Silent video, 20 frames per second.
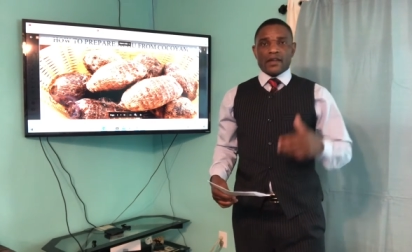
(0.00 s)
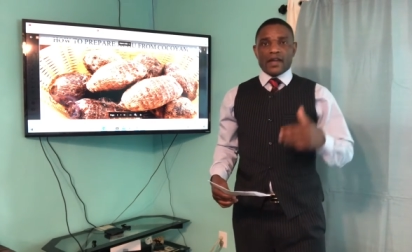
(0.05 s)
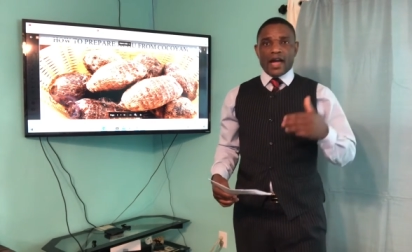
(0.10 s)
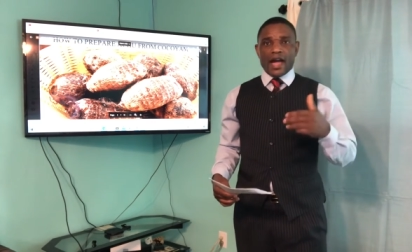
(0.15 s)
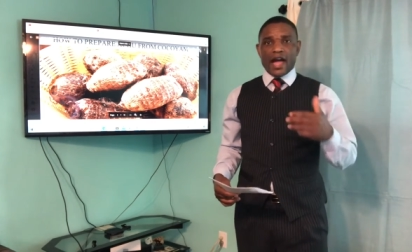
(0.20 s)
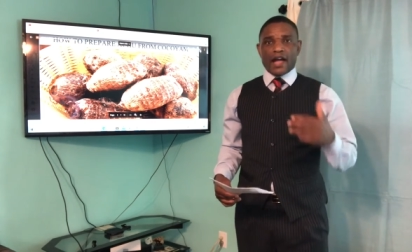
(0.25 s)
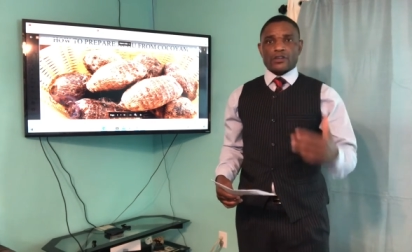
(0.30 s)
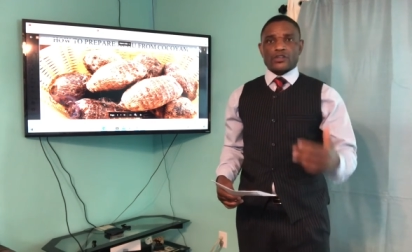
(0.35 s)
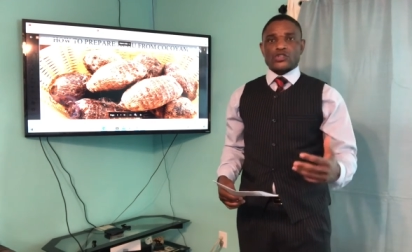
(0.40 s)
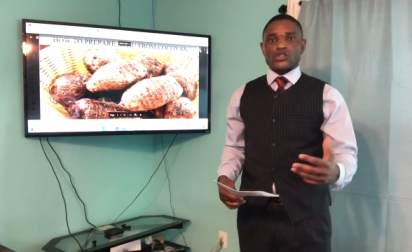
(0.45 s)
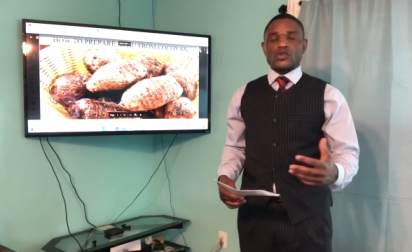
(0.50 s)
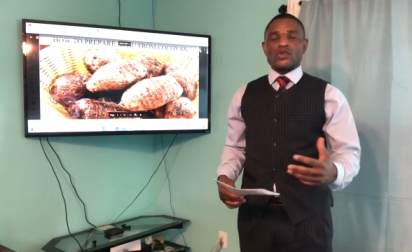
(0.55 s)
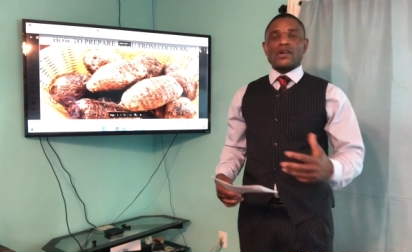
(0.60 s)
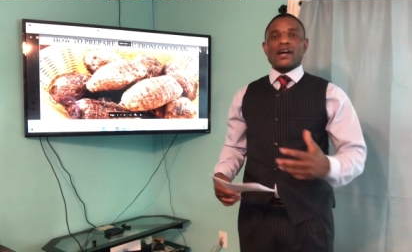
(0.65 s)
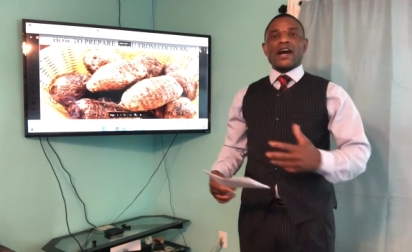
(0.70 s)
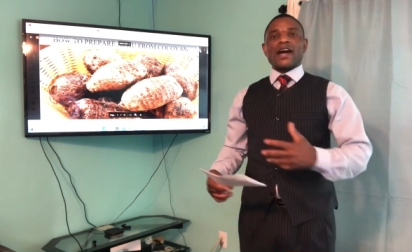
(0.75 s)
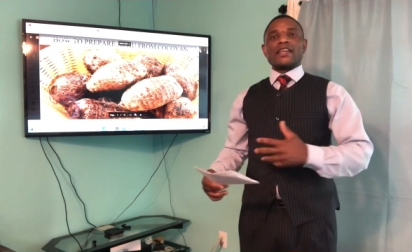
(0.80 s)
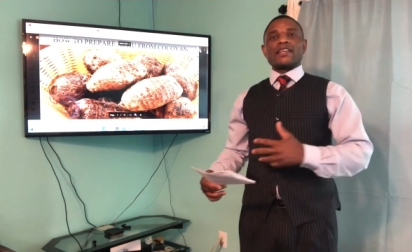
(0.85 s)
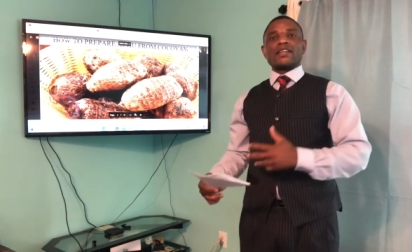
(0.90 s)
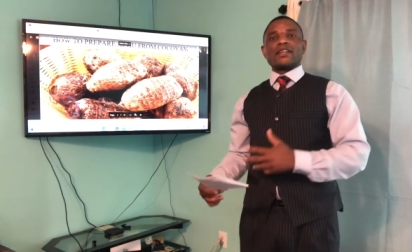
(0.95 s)
Achu
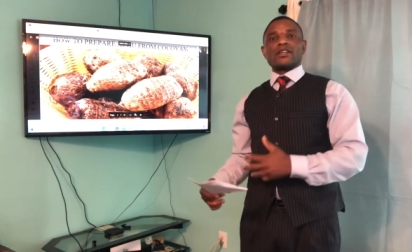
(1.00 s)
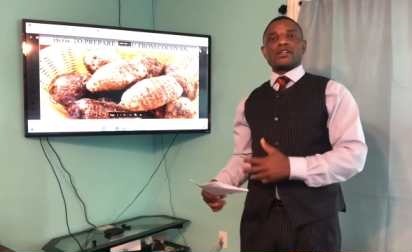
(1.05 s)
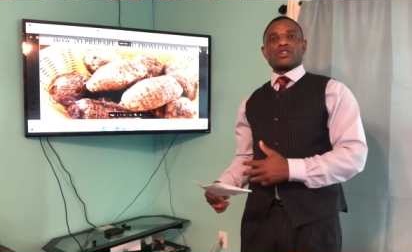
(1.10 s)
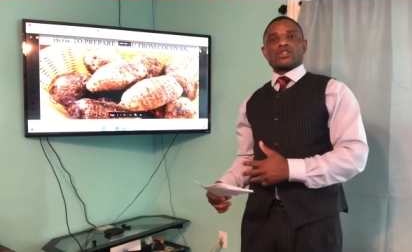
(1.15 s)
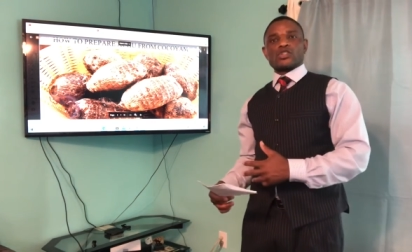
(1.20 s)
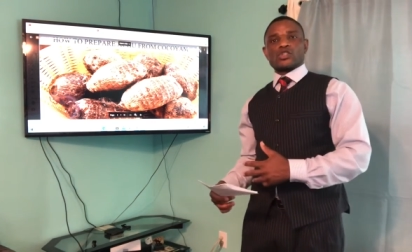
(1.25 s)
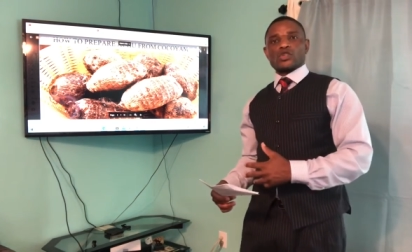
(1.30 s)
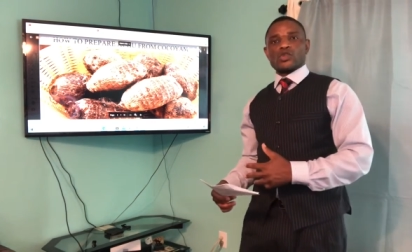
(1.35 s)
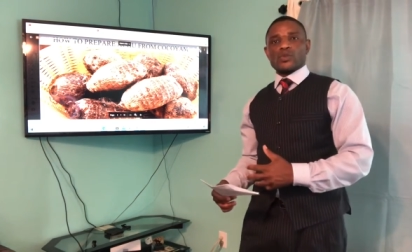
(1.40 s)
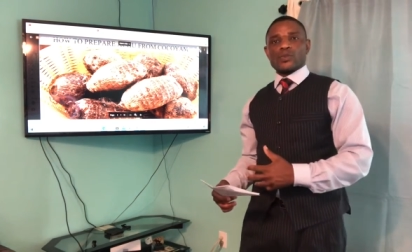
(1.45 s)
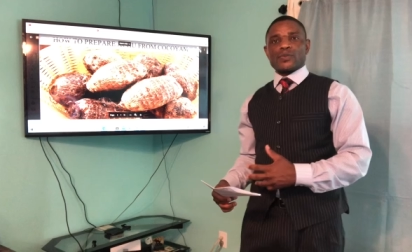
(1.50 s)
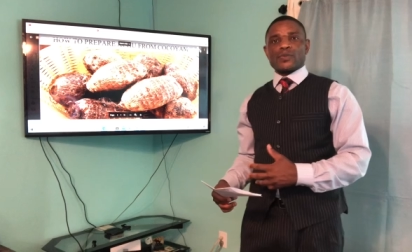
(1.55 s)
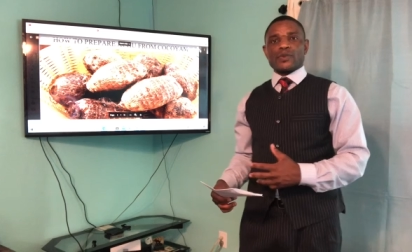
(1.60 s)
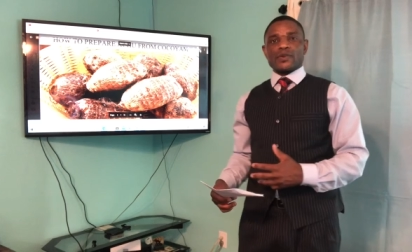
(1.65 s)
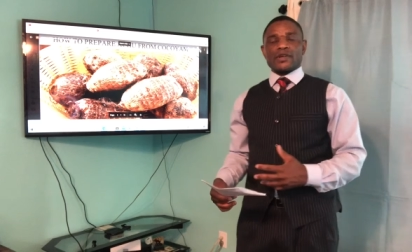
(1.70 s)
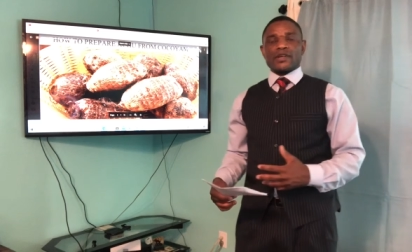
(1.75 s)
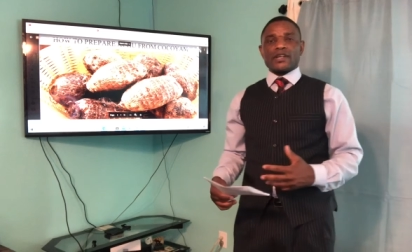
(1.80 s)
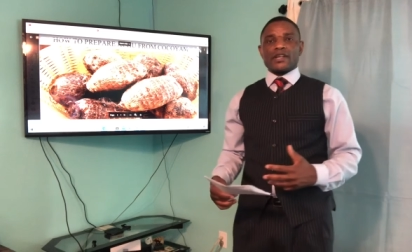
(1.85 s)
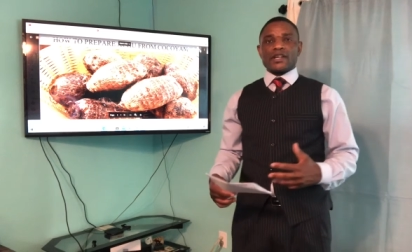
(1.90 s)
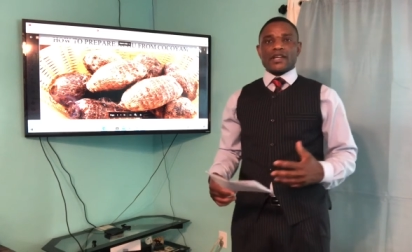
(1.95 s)
and yellow soup
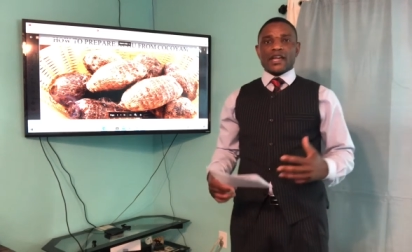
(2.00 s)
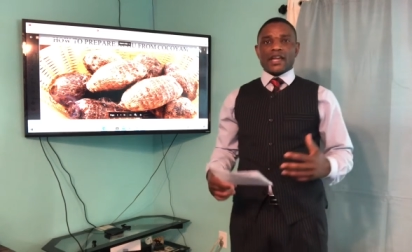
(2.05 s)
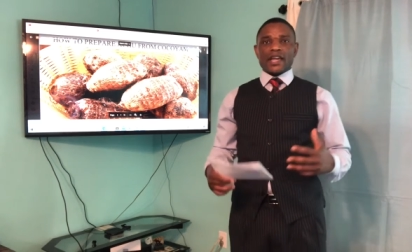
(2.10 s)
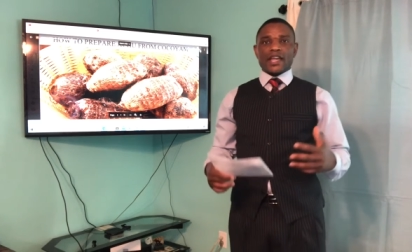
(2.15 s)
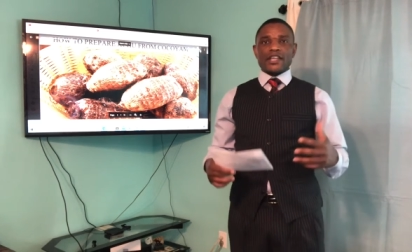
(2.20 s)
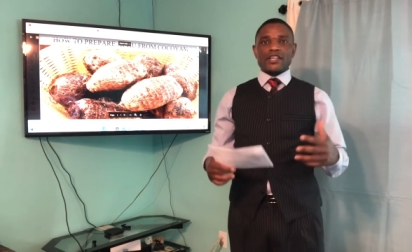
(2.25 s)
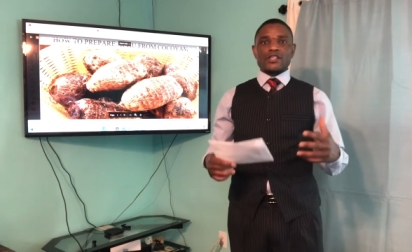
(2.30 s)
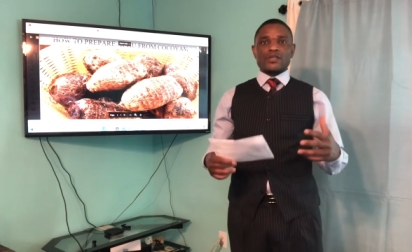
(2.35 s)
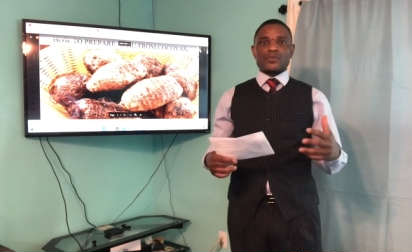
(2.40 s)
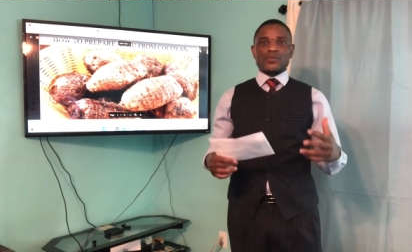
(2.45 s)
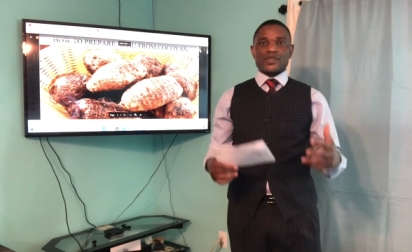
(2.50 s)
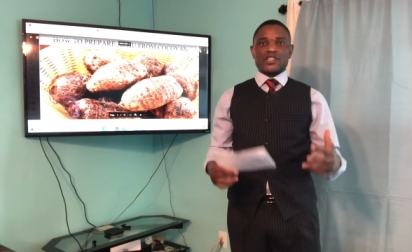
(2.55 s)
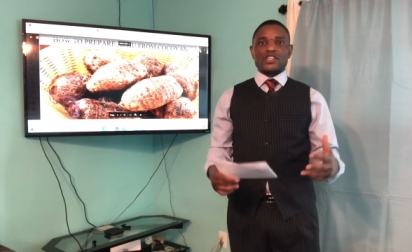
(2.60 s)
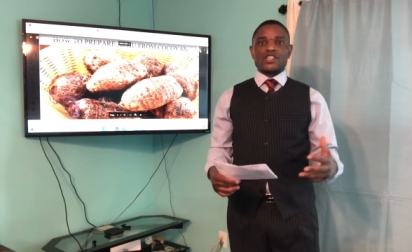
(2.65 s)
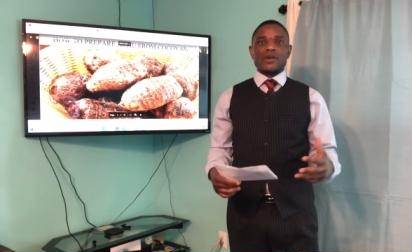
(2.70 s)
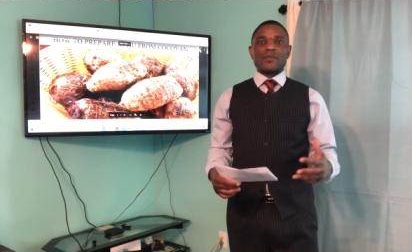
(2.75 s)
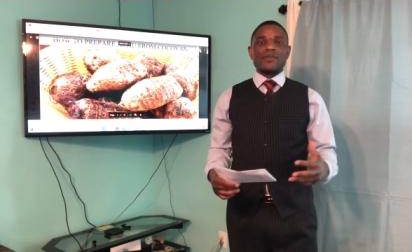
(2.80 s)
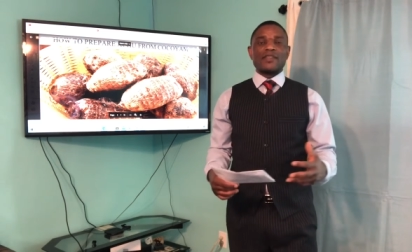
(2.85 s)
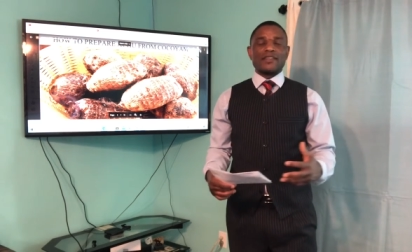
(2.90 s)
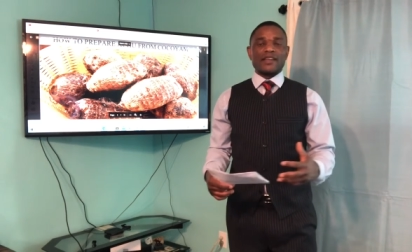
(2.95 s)
is
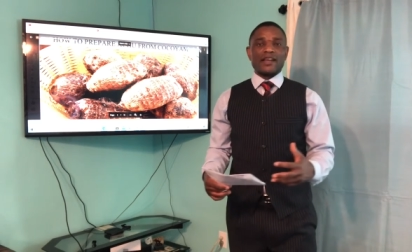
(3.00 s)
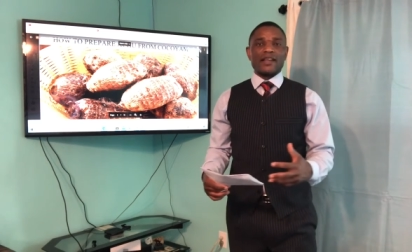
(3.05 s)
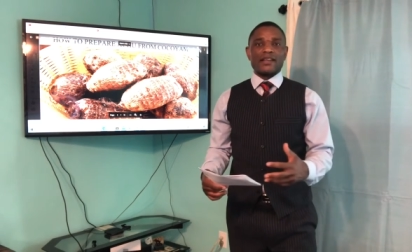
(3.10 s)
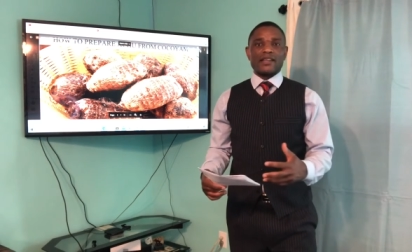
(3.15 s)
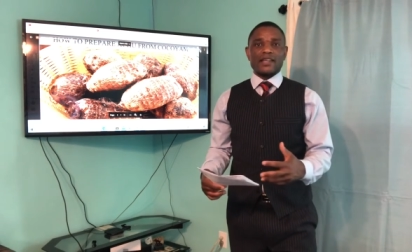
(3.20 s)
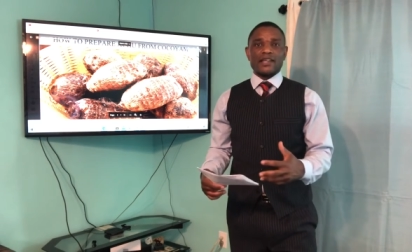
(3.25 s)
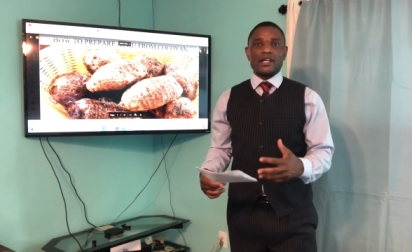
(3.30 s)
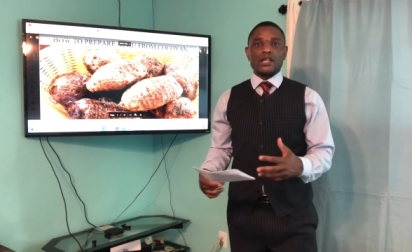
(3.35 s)
predominantly